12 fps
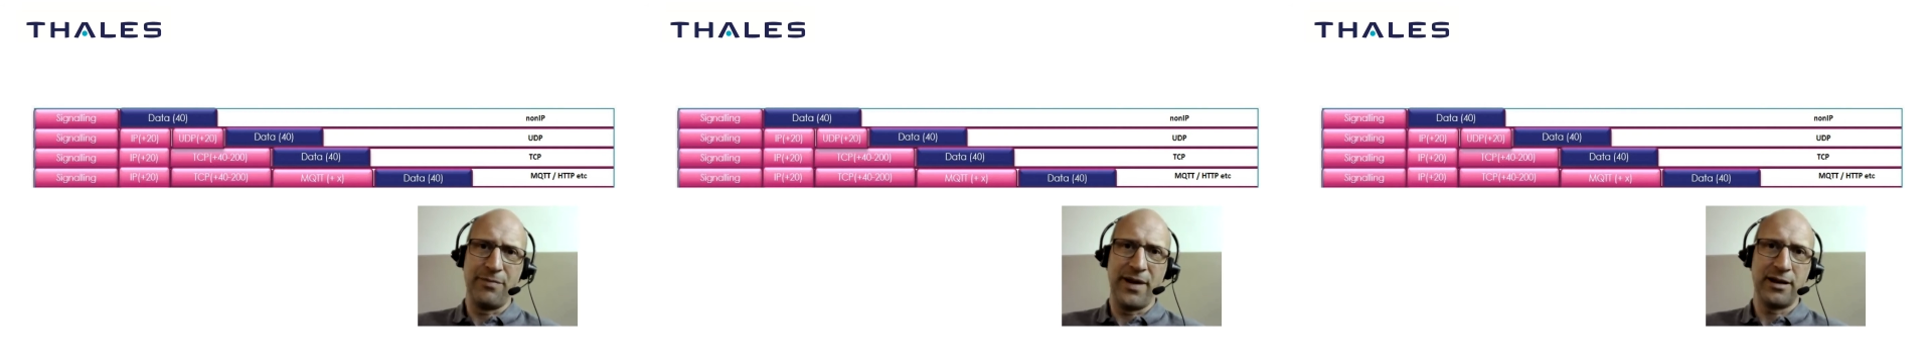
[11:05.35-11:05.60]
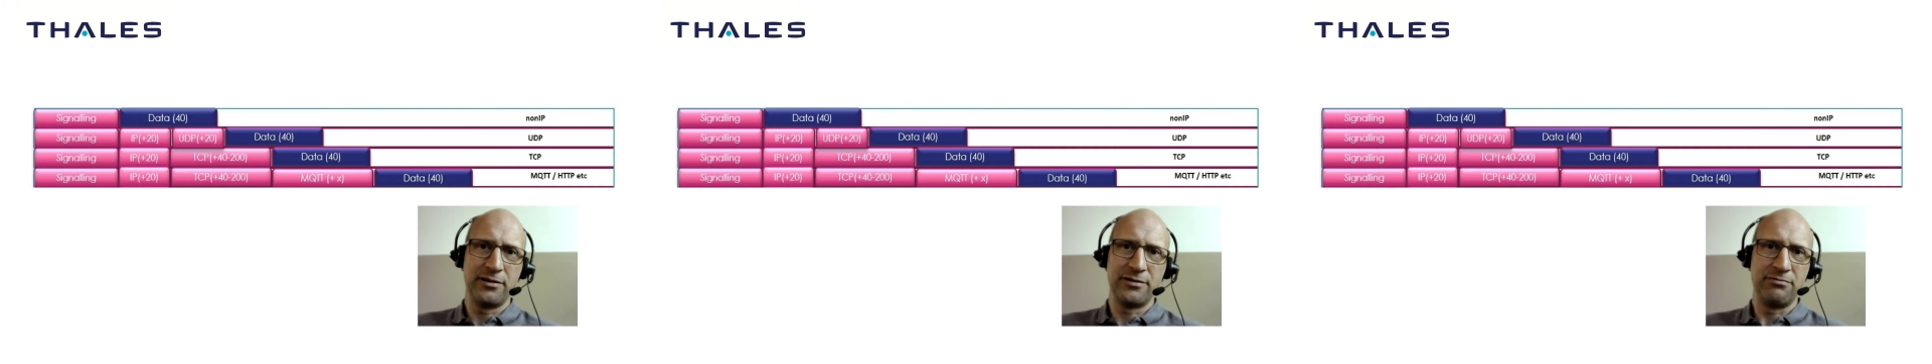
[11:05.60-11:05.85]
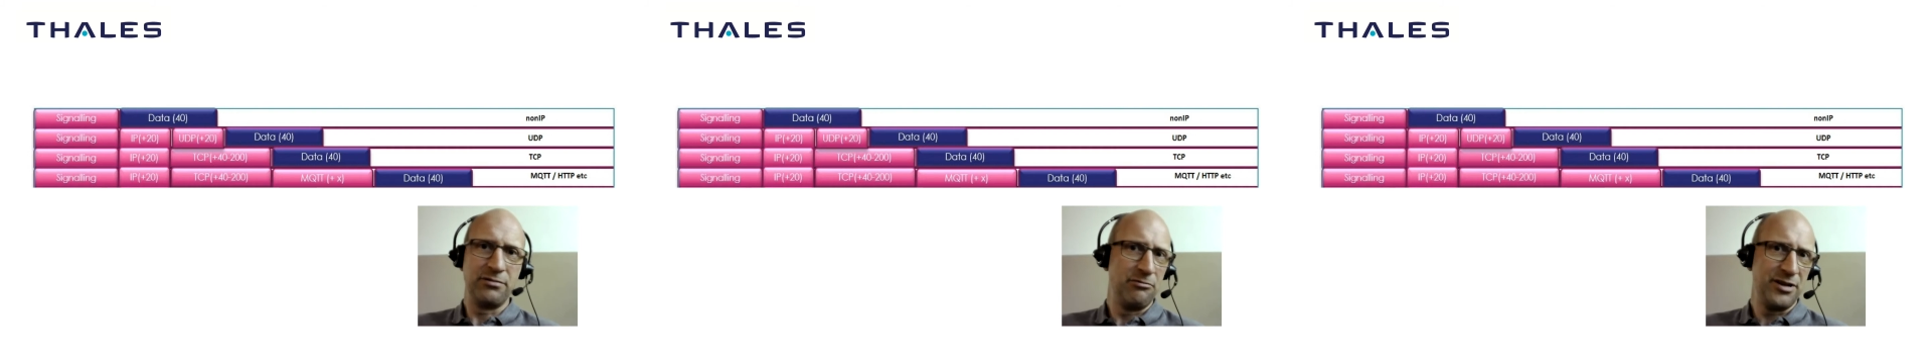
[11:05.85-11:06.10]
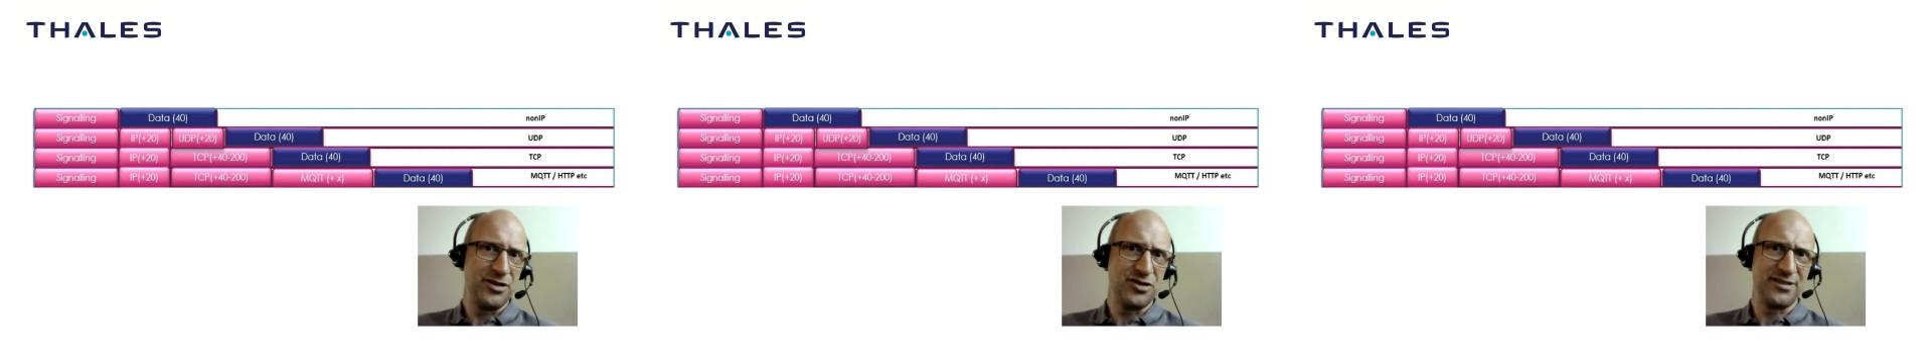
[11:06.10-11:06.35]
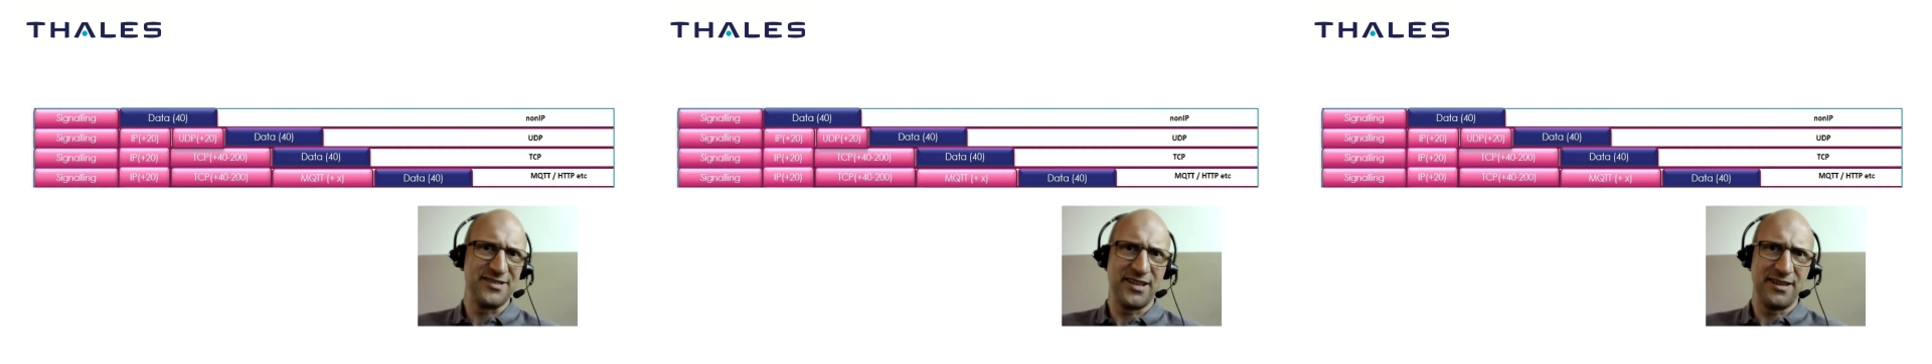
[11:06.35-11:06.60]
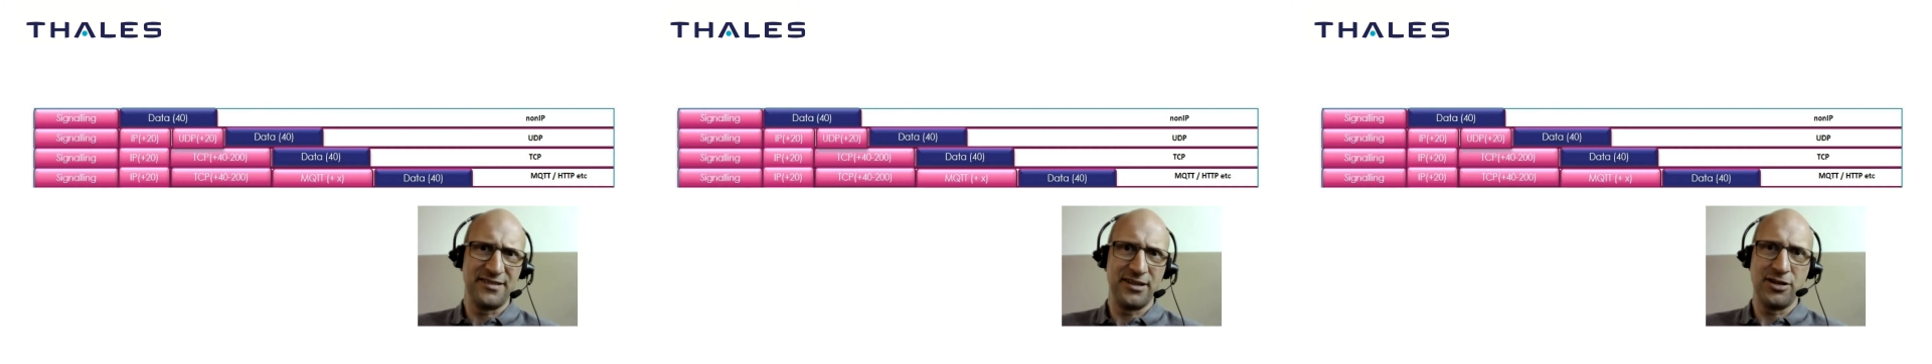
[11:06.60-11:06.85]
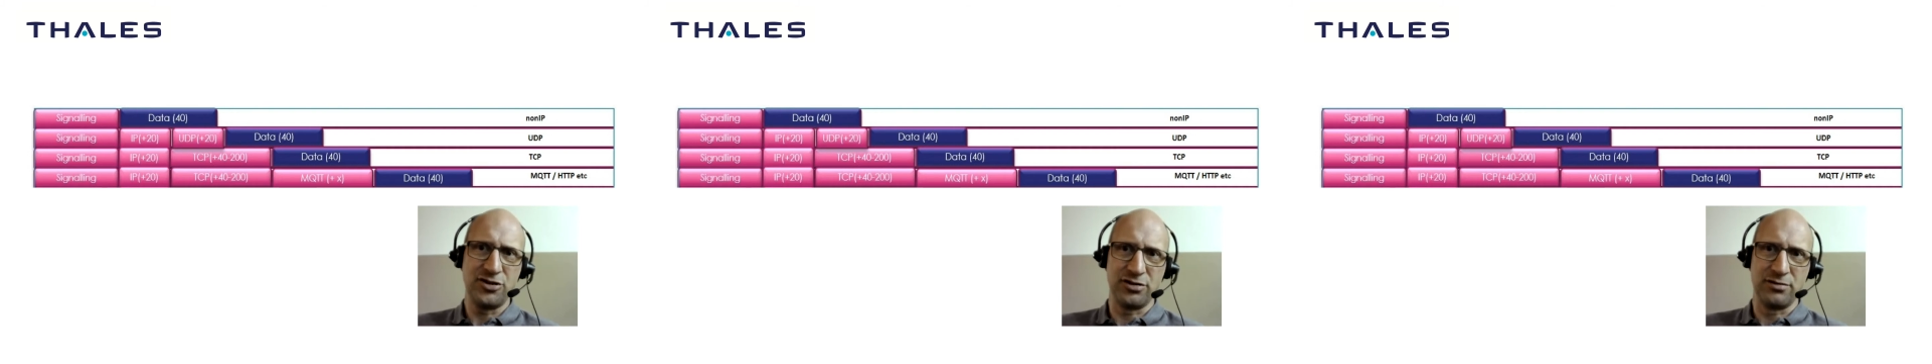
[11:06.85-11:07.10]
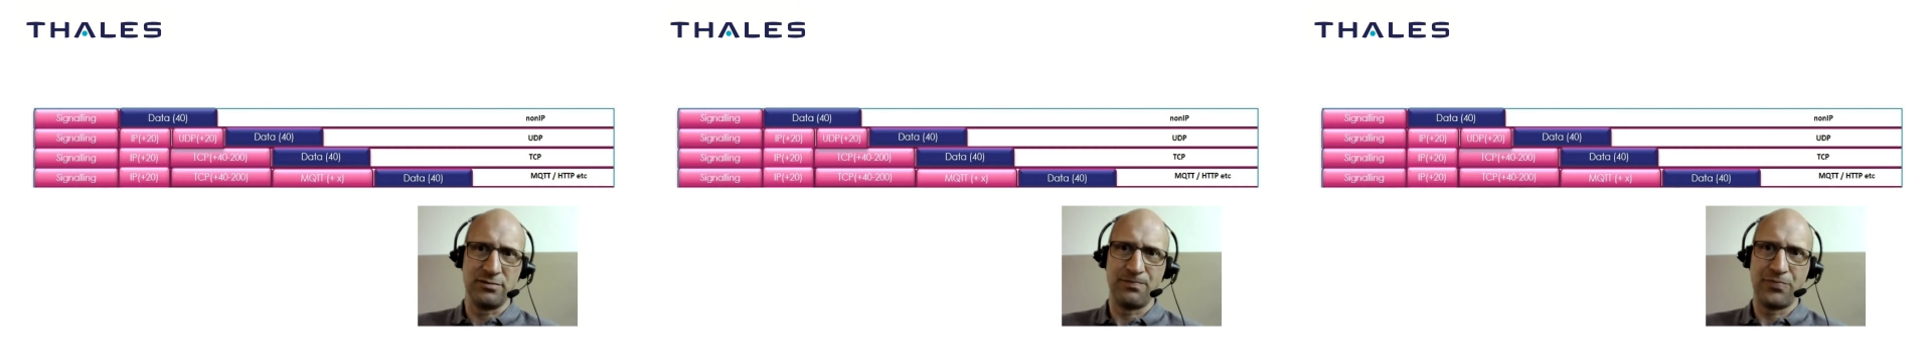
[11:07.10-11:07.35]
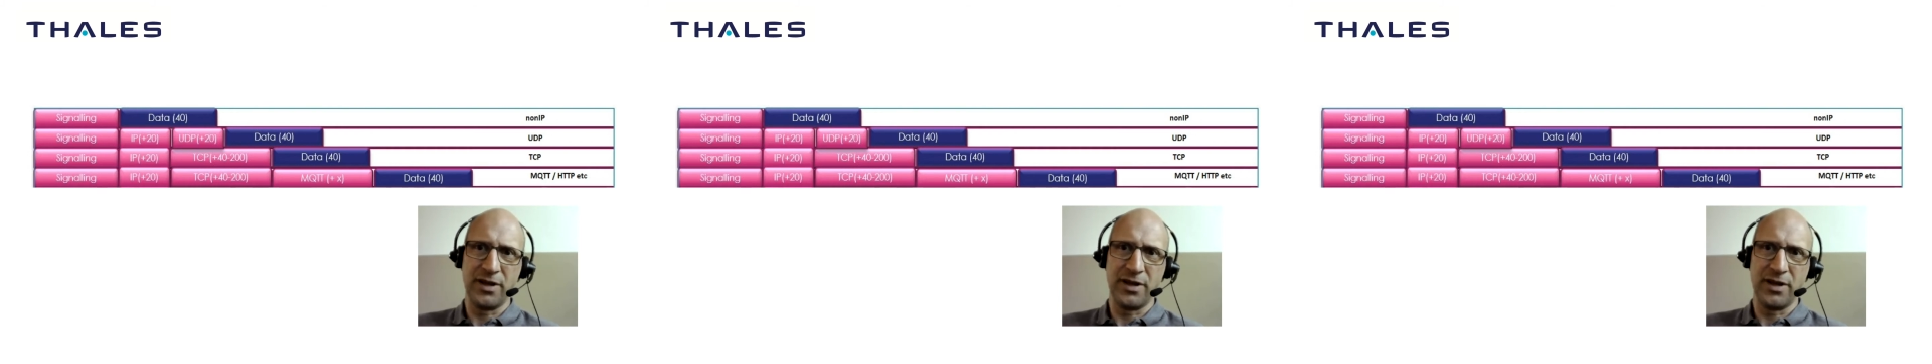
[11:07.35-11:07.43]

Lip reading: packet will reach its destination.